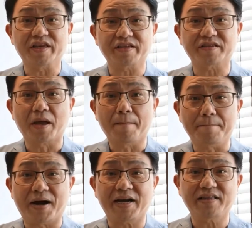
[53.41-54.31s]
Yes,
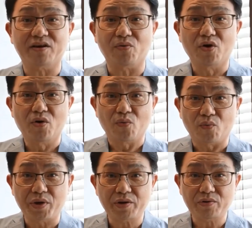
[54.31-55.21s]
by the
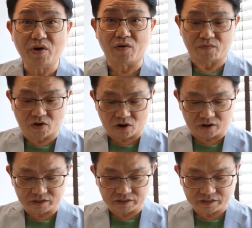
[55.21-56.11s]
will of
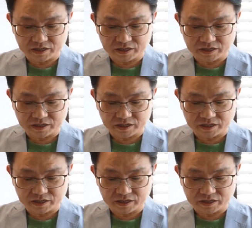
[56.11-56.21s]
God.